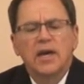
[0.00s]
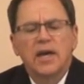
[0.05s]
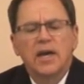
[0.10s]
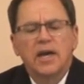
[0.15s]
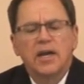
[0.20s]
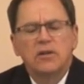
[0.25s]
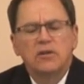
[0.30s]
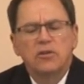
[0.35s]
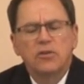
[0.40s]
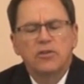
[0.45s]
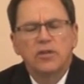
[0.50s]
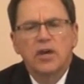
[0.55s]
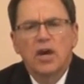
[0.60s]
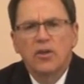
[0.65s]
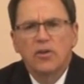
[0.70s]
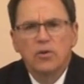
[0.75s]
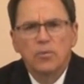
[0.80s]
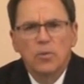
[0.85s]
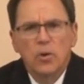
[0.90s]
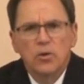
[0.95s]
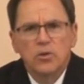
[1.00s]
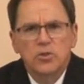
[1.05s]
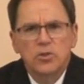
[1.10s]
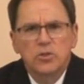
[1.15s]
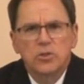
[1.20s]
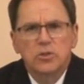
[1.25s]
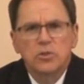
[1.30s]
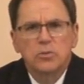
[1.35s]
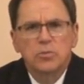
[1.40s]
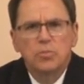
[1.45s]
and to the
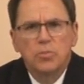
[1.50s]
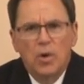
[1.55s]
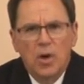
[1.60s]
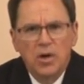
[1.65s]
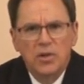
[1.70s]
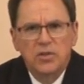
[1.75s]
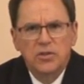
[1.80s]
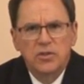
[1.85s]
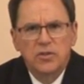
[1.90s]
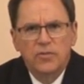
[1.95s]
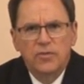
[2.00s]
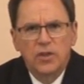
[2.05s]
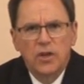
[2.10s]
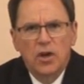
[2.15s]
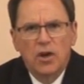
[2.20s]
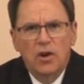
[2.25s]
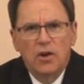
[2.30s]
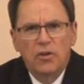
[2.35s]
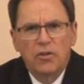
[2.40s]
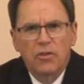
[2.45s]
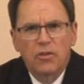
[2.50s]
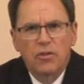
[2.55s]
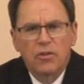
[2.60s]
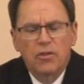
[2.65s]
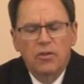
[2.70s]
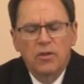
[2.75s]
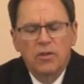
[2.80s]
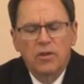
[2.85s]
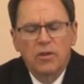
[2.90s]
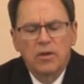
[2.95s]
uttermost parts of the earth.
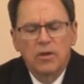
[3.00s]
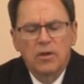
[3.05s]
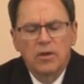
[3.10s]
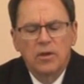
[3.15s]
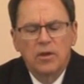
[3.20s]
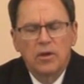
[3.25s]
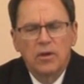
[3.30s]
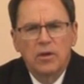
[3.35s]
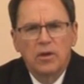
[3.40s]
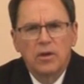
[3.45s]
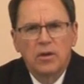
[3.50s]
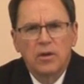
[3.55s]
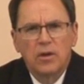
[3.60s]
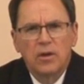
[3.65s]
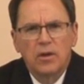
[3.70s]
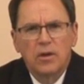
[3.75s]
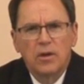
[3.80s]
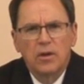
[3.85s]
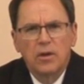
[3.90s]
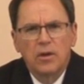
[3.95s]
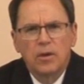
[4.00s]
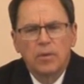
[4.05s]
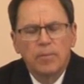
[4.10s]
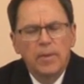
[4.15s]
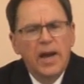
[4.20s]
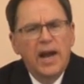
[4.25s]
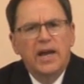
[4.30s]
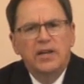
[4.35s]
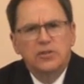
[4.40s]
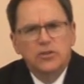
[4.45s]

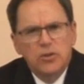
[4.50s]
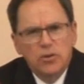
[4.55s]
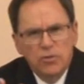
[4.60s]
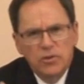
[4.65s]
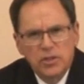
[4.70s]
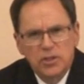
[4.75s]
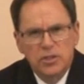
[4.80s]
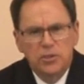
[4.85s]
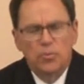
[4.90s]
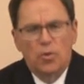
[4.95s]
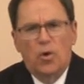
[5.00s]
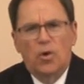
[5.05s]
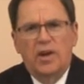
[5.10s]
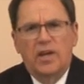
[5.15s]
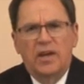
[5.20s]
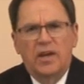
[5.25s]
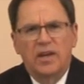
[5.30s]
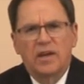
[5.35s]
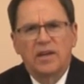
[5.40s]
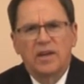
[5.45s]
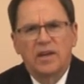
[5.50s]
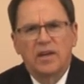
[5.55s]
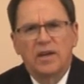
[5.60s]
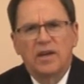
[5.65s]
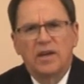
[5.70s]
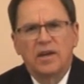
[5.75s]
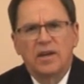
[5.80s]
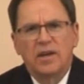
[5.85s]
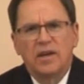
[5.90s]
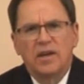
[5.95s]
May I ask you this morning,
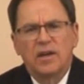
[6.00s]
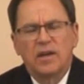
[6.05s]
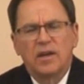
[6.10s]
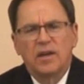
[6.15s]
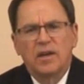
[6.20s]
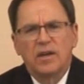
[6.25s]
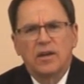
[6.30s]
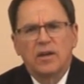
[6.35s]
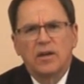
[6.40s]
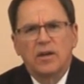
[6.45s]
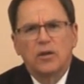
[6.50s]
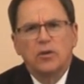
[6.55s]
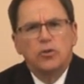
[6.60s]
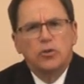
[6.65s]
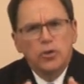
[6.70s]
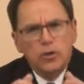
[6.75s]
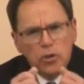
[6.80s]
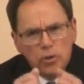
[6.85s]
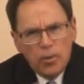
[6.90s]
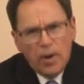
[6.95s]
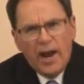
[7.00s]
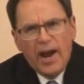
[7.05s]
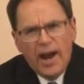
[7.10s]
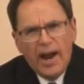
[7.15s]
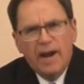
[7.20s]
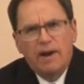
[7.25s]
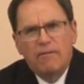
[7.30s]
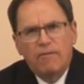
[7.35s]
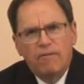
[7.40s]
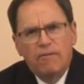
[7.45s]
do you
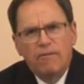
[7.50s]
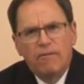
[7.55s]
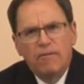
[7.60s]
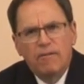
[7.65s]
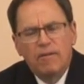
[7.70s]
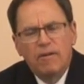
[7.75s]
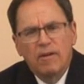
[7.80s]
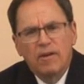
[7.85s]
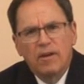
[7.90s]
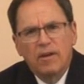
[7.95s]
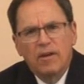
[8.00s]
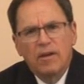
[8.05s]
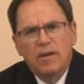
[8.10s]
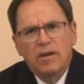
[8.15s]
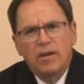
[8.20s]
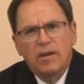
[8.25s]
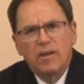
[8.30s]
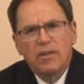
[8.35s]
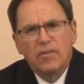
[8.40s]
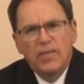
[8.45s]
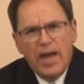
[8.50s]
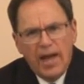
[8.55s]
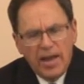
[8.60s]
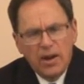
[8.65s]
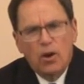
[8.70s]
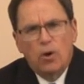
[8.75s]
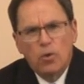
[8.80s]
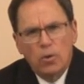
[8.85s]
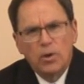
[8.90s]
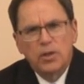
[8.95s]
have that
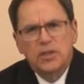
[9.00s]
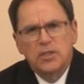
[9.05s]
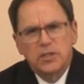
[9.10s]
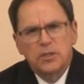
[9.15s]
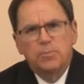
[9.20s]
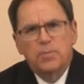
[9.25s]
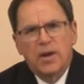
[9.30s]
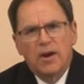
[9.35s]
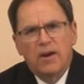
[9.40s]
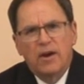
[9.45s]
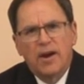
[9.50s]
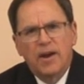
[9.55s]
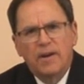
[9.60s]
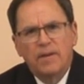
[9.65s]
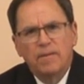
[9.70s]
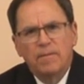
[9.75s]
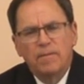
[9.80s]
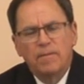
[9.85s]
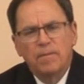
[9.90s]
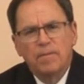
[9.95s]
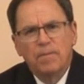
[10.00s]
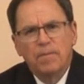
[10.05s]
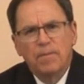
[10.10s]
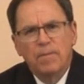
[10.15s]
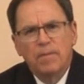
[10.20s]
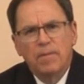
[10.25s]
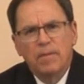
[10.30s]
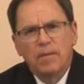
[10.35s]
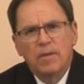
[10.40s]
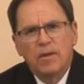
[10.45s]
Holy Spirit?
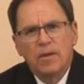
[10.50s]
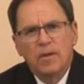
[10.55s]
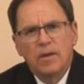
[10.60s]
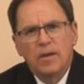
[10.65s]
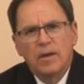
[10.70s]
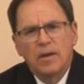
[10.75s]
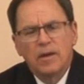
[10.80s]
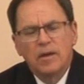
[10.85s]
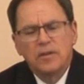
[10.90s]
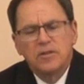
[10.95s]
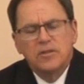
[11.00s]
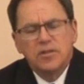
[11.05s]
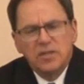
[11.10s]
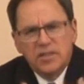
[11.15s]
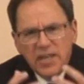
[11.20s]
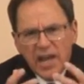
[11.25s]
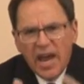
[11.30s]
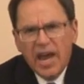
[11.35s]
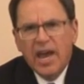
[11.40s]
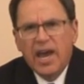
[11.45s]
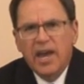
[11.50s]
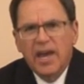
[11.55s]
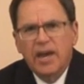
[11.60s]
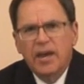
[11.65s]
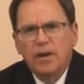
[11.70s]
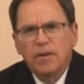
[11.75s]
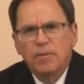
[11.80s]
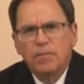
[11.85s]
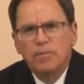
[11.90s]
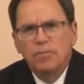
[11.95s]
Today,
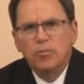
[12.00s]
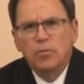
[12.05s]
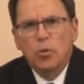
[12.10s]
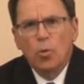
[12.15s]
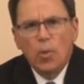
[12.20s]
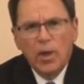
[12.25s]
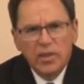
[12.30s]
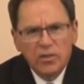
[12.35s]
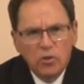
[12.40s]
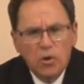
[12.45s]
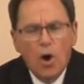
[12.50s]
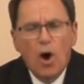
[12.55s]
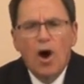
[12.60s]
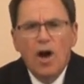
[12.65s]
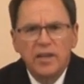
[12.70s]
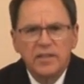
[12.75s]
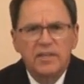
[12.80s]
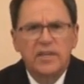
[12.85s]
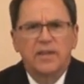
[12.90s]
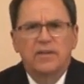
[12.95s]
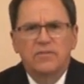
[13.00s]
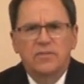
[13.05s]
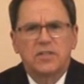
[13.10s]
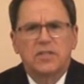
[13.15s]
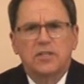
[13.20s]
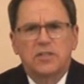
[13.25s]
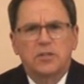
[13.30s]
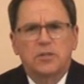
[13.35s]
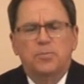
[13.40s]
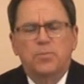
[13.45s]
when God gives
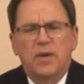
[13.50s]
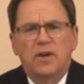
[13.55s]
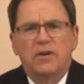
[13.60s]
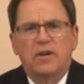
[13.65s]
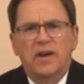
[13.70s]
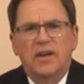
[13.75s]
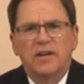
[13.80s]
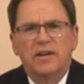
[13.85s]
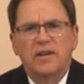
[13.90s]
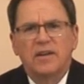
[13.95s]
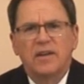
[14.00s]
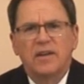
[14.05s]
His Spirit,